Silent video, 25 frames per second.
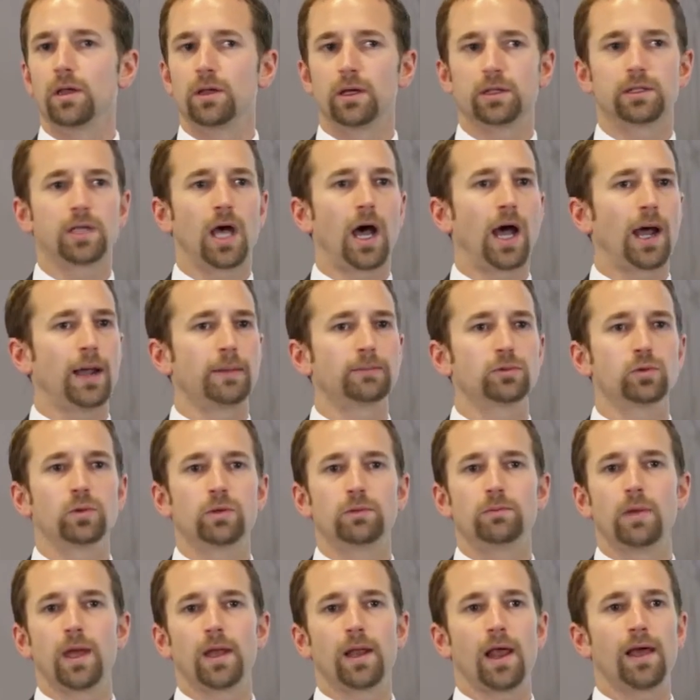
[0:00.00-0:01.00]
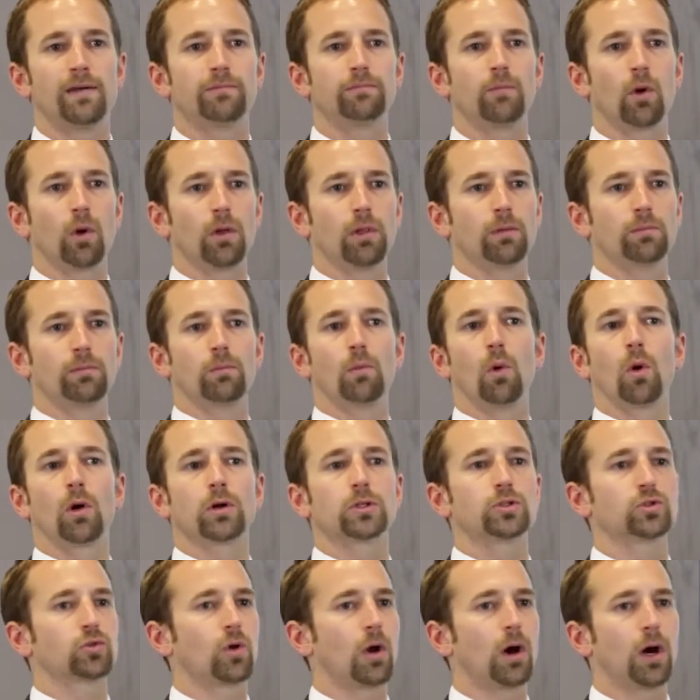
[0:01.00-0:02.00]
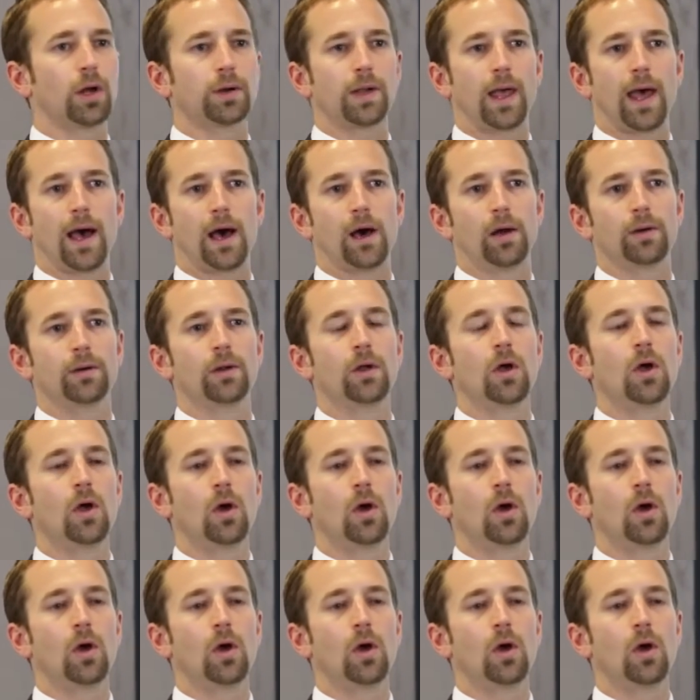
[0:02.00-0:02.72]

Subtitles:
the times when you may have more drawdown,